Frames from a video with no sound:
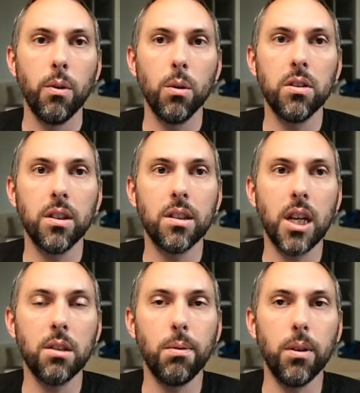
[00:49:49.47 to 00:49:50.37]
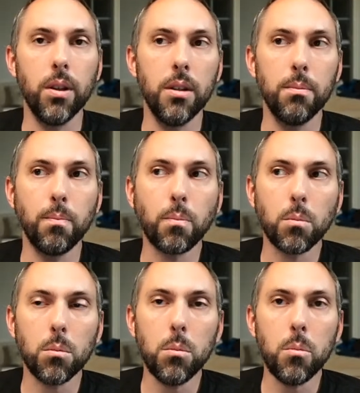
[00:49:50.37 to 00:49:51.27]
successfully
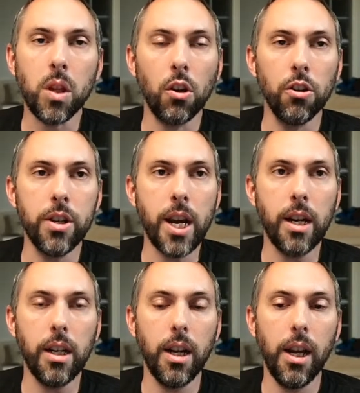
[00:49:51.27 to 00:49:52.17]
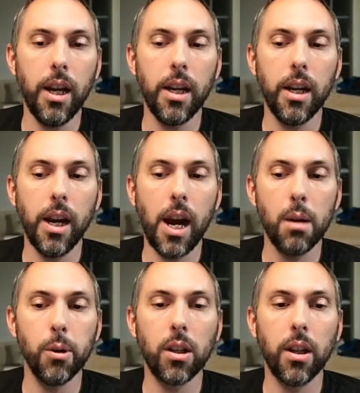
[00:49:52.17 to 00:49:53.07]
creating a
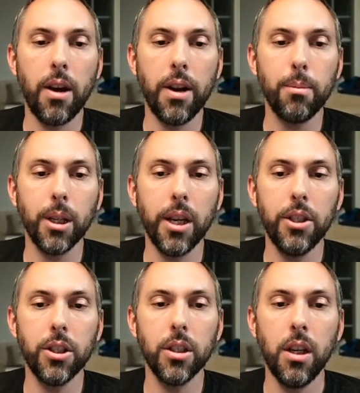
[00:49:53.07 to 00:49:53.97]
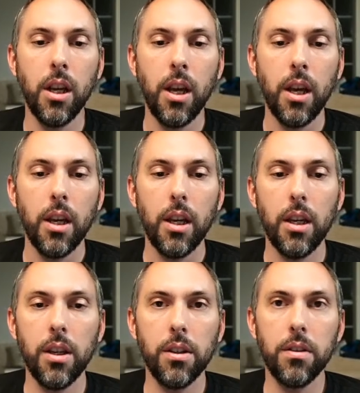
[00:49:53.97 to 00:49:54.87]
hybrid cloud application
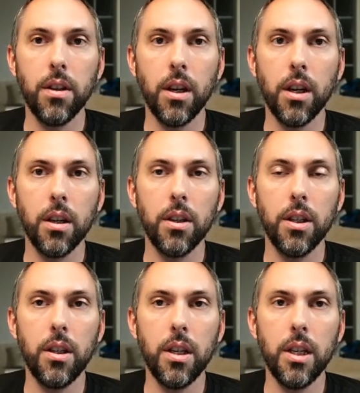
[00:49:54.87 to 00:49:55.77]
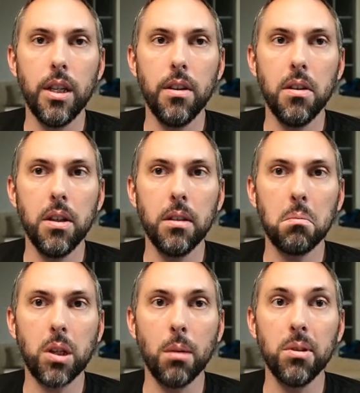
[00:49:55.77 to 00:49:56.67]
is it
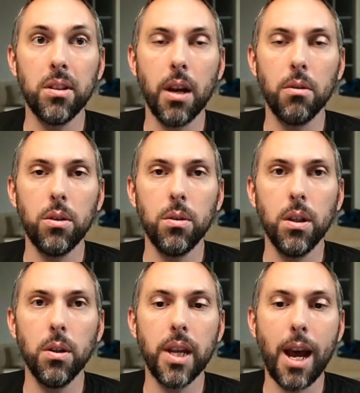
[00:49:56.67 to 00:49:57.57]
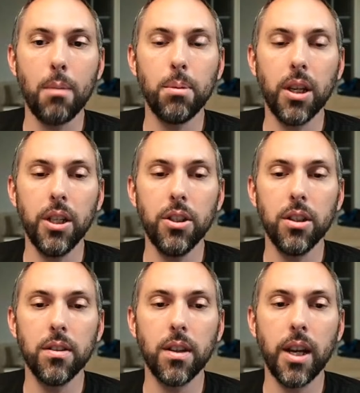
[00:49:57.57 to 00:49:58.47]
comes down to the application
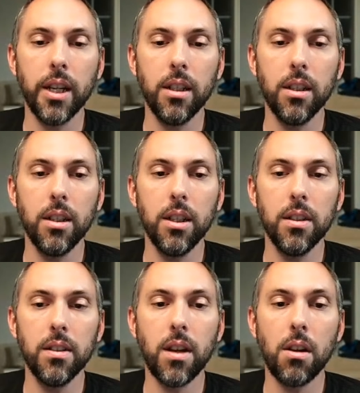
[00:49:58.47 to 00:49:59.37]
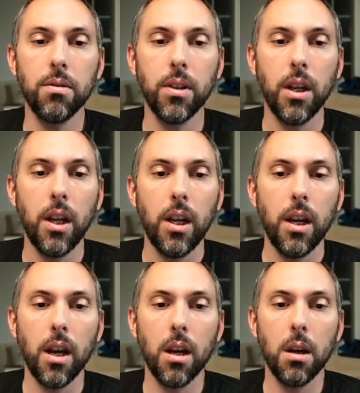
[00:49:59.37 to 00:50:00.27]
design itself.
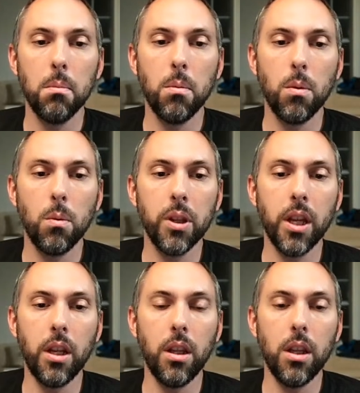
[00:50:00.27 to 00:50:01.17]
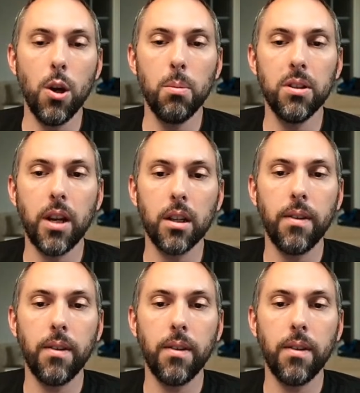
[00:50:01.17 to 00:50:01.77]
Within the OpenStack